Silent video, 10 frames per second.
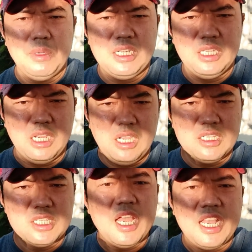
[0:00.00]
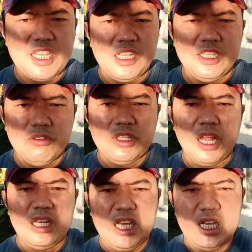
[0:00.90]
But Sir Isaac
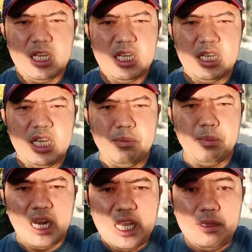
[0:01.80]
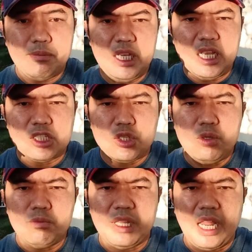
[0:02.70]
Newton, he
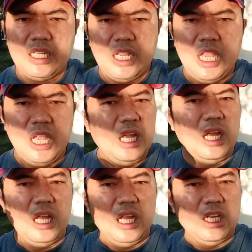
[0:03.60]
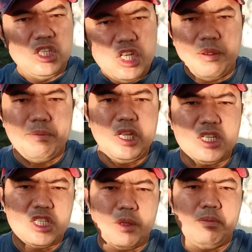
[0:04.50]
assumed that not
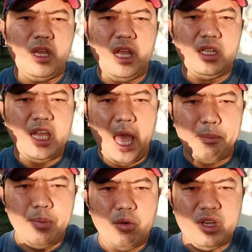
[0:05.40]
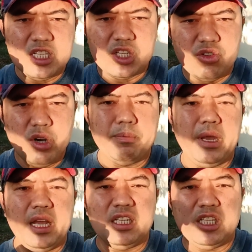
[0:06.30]
because of the apple is ripped
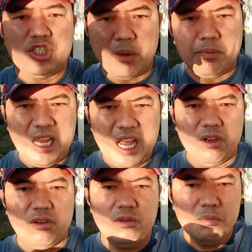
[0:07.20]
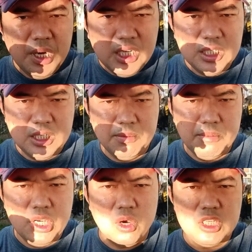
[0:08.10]
and it dropped down, but
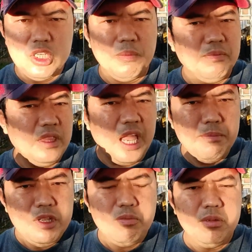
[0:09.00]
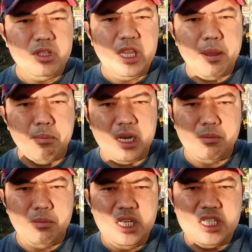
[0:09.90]
because of there
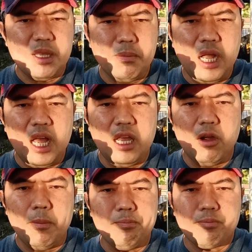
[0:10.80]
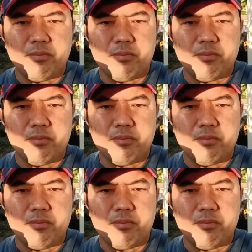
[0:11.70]
must be some kind of